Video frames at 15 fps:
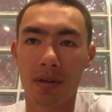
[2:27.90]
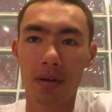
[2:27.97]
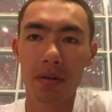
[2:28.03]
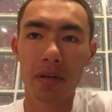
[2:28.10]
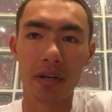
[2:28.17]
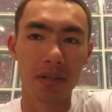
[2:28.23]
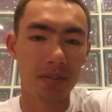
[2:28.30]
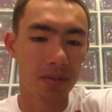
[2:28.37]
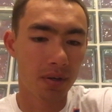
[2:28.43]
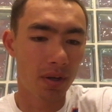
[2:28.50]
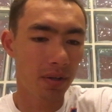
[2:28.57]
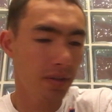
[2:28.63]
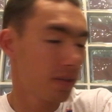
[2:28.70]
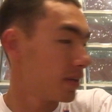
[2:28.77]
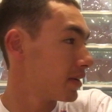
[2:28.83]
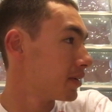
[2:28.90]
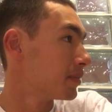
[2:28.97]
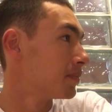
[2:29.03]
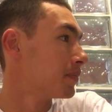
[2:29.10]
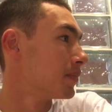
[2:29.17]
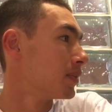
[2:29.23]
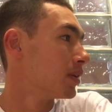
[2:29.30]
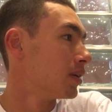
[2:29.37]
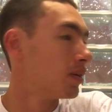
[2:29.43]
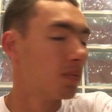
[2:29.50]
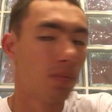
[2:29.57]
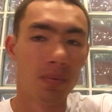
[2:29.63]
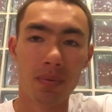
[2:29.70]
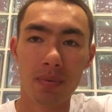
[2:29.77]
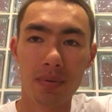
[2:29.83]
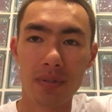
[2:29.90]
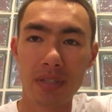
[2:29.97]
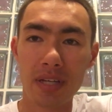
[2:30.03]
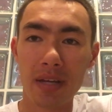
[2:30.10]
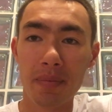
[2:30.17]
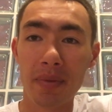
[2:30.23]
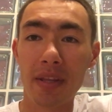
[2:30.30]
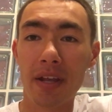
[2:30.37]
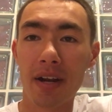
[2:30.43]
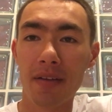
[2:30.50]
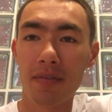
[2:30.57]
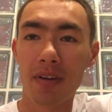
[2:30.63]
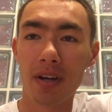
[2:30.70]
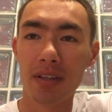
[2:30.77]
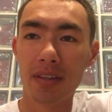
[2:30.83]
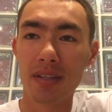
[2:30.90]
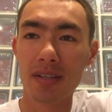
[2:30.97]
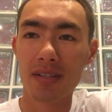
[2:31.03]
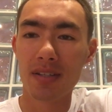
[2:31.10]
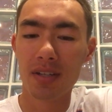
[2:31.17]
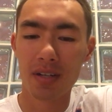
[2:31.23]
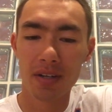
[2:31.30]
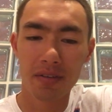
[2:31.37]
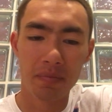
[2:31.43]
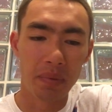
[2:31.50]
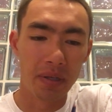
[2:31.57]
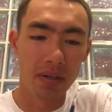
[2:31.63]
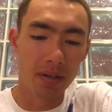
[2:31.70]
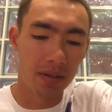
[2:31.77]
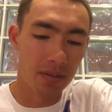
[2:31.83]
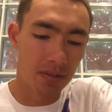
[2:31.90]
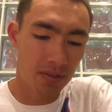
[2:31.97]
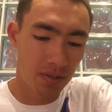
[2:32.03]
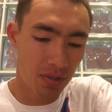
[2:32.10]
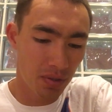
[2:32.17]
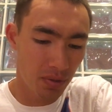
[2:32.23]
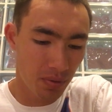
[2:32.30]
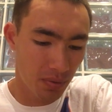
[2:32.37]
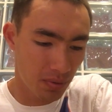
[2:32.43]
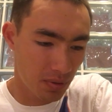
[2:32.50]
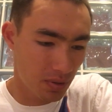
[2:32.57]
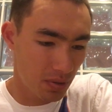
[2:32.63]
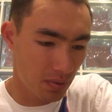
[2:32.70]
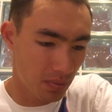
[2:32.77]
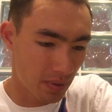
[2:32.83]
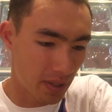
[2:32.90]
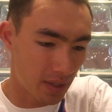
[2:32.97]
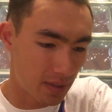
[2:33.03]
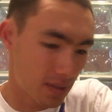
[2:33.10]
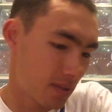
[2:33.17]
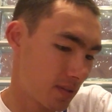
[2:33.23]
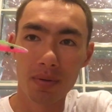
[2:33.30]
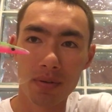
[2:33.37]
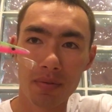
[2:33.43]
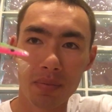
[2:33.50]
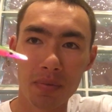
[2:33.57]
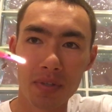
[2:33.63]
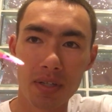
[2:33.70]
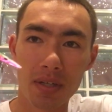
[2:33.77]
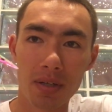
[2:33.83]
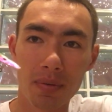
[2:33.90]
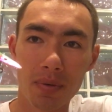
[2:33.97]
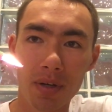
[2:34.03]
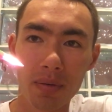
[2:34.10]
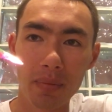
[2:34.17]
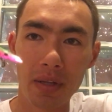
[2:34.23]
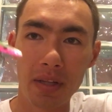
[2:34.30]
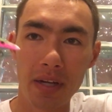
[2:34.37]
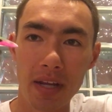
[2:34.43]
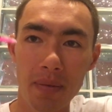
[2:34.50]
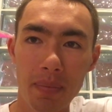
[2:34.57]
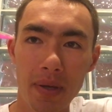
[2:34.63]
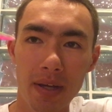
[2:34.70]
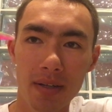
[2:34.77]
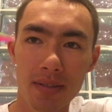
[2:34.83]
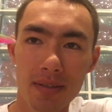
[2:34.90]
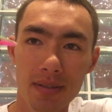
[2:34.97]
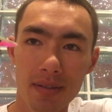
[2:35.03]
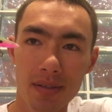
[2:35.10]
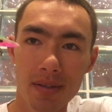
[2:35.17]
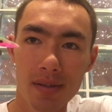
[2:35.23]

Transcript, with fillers: Okay, so all the salmon that I've caught this year have been on two, two rigs. One of them was a watermelon apex,